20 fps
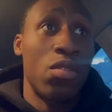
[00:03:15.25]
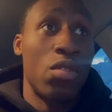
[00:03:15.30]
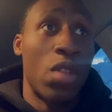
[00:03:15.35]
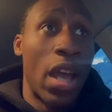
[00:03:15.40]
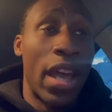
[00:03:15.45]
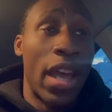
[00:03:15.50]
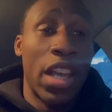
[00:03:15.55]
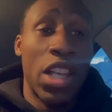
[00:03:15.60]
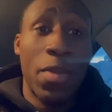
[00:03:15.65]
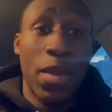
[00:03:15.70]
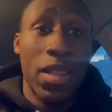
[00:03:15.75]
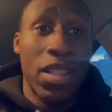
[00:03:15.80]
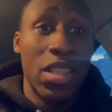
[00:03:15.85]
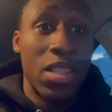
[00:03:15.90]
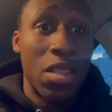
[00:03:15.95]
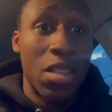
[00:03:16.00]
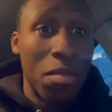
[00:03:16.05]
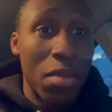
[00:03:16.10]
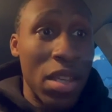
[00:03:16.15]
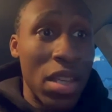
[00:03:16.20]
I expected
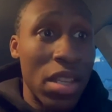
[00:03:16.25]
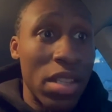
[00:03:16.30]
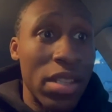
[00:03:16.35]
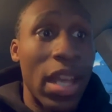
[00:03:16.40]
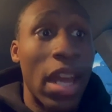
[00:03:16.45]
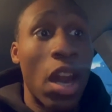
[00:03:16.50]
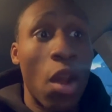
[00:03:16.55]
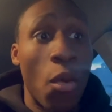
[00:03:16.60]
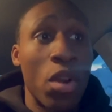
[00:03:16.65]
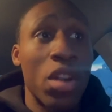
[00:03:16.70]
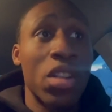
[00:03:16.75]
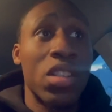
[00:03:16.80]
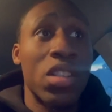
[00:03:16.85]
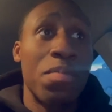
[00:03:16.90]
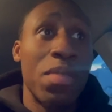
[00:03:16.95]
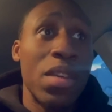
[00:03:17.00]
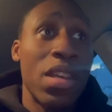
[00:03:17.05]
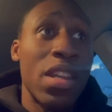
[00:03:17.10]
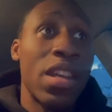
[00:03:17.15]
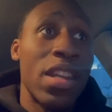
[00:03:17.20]
to be that I wanted to
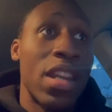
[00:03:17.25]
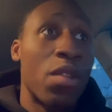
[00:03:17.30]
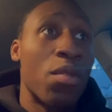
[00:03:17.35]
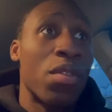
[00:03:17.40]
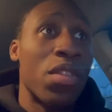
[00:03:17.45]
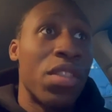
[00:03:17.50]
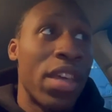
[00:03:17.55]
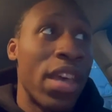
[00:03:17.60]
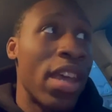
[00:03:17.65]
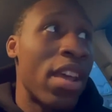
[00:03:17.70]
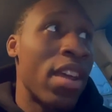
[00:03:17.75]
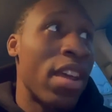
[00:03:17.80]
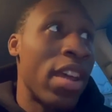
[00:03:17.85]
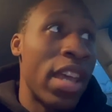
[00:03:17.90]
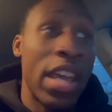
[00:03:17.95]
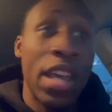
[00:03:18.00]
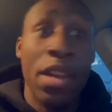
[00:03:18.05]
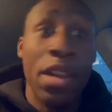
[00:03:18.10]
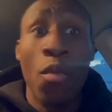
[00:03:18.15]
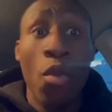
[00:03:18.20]
be there. They were there
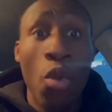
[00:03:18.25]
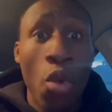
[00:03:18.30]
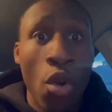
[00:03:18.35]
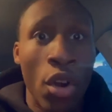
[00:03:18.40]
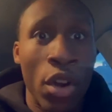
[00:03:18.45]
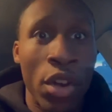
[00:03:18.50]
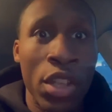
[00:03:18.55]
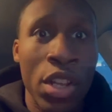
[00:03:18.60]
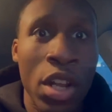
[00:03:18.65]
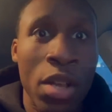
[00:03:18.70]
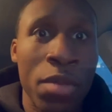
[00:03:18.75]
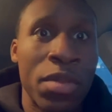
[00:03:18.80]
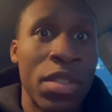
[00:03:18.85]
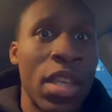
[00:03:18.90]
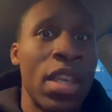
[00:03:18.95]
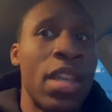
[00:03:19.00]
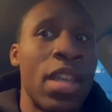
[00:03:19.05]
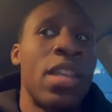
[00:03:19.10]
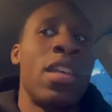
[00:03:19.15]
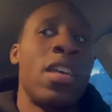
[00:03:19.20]
and more, you know what I'm
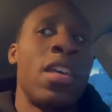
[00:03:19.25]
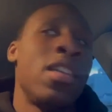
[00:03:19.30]
saying?